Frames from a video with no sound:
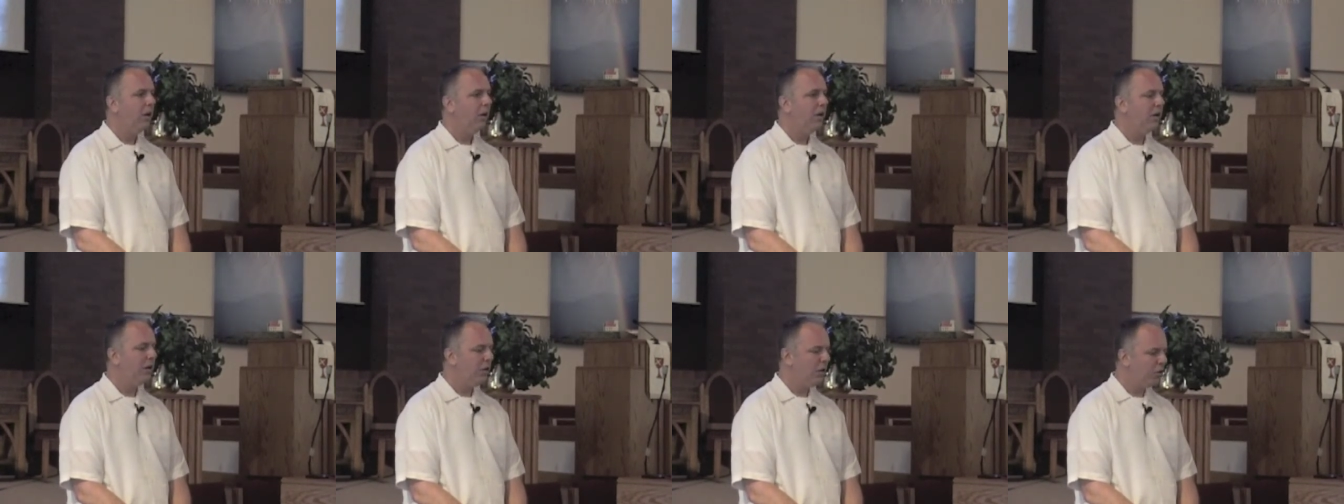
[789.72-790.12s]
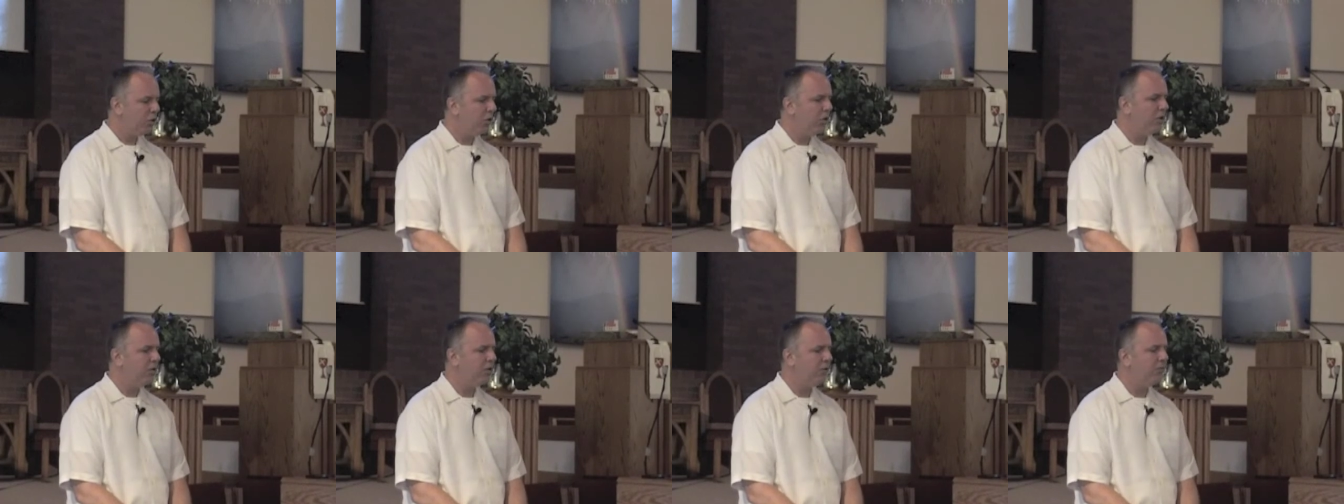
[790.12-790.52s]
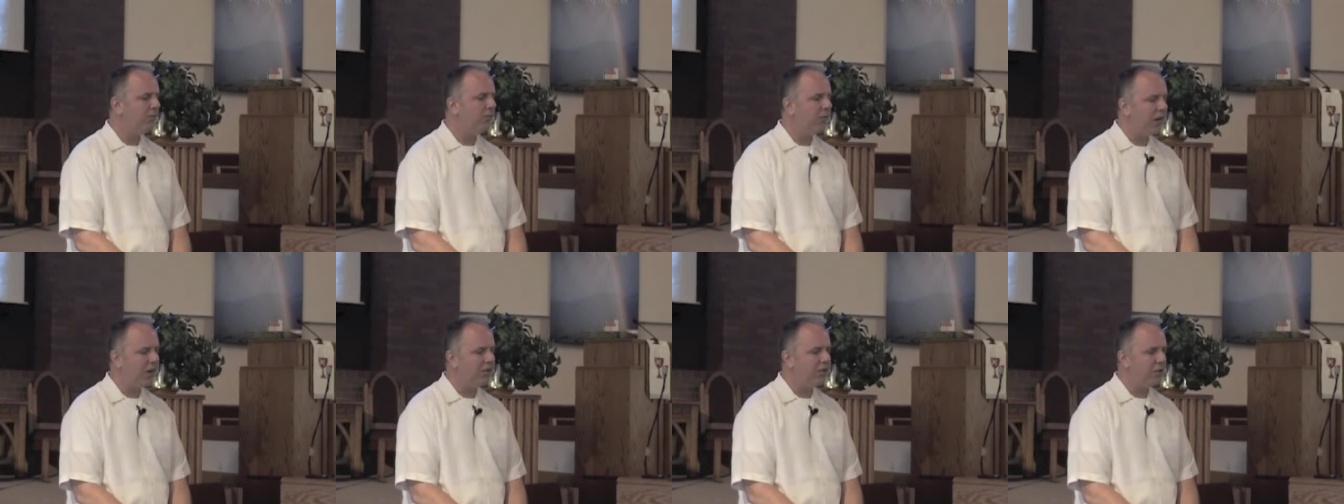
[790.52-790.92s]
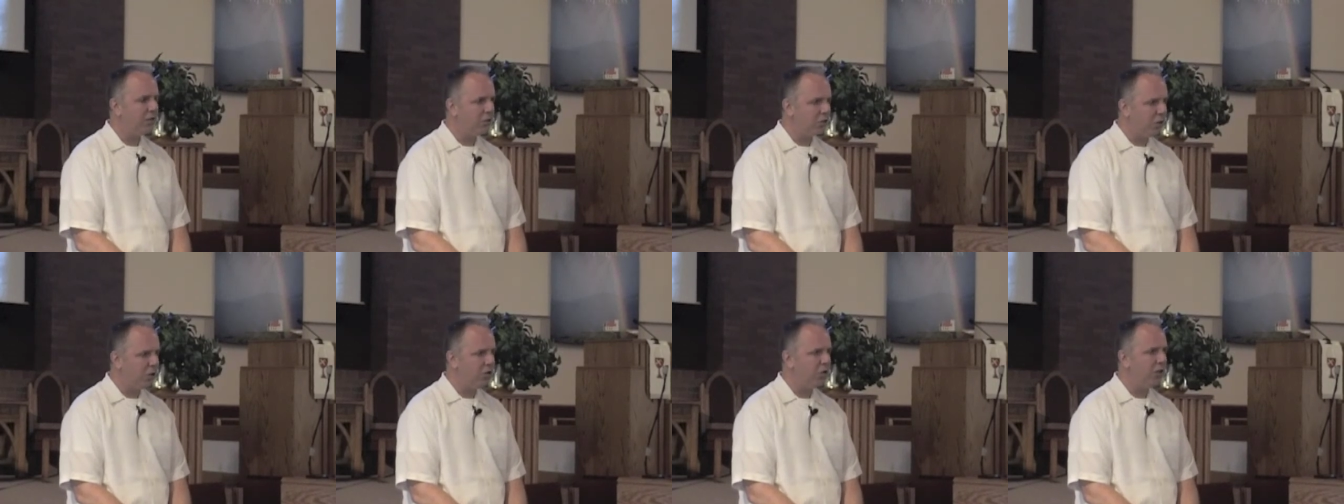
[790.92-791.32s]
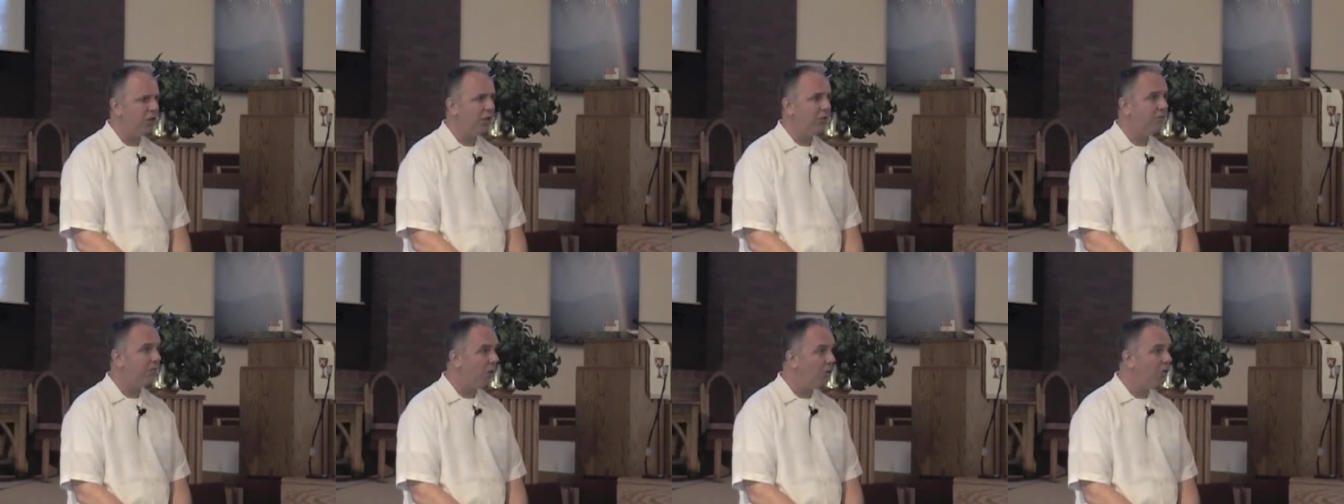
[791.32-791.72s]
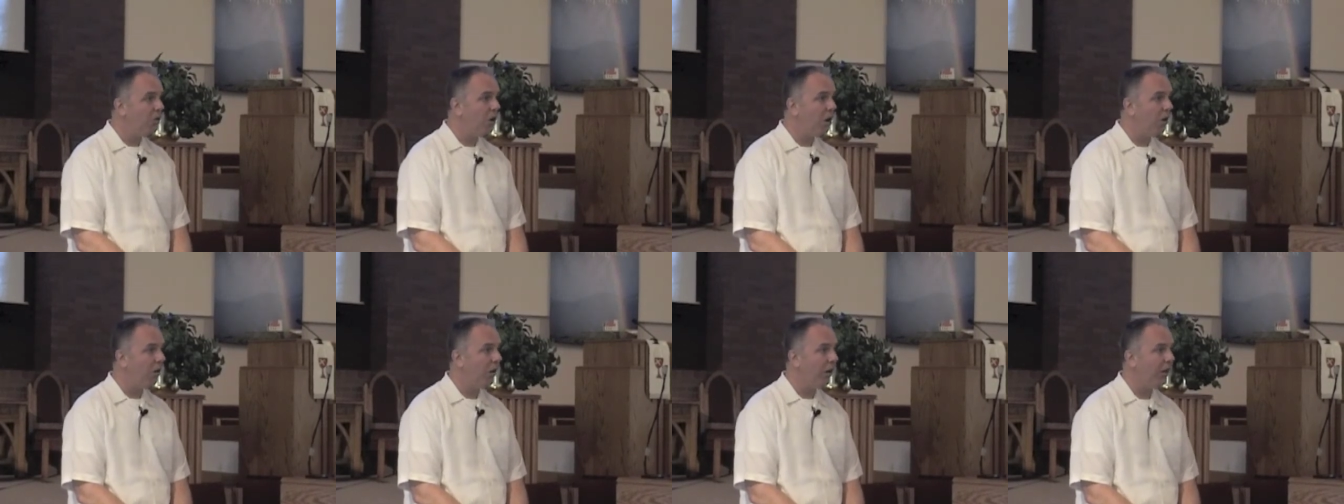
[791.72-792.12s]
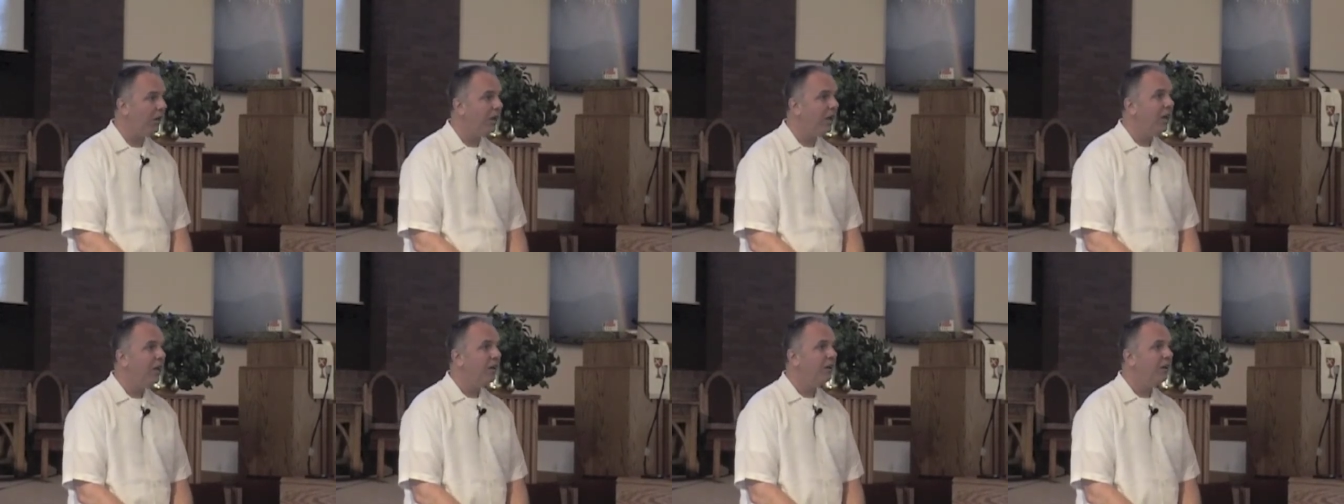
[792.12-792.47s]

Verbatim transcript: In addition to some frantic searching and phone calling,